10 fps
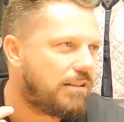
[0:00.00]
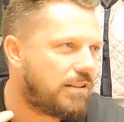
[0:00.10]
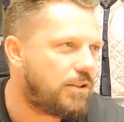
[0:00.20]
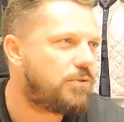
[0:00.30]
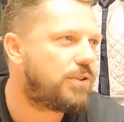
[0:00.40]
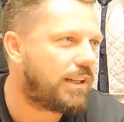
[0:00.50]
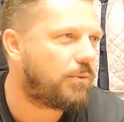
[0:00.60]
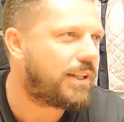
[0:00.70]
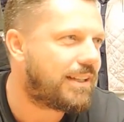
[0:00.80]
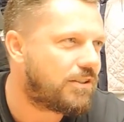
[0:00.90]
new
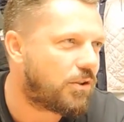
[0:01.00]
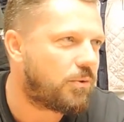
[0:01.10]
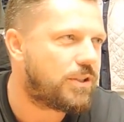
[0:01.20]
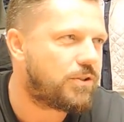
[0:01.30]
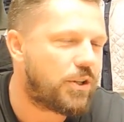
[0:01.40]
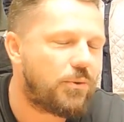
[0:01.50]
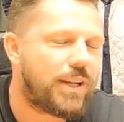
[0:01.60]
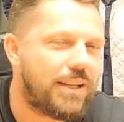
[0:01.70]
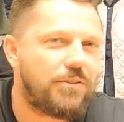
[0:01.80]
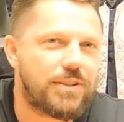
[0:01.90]
silhouette is always
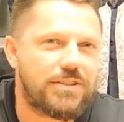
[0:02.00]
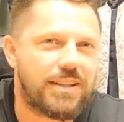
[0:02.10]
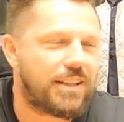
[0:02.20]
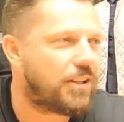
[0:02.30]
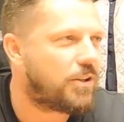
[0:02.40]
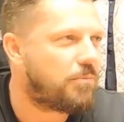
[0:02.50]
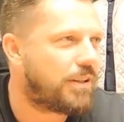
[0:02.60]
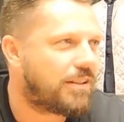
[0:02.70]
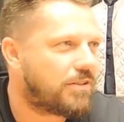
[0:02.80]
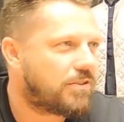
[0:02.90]
so interesting, you know,
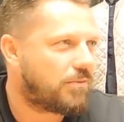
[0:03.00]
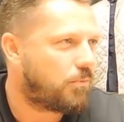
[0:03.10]
because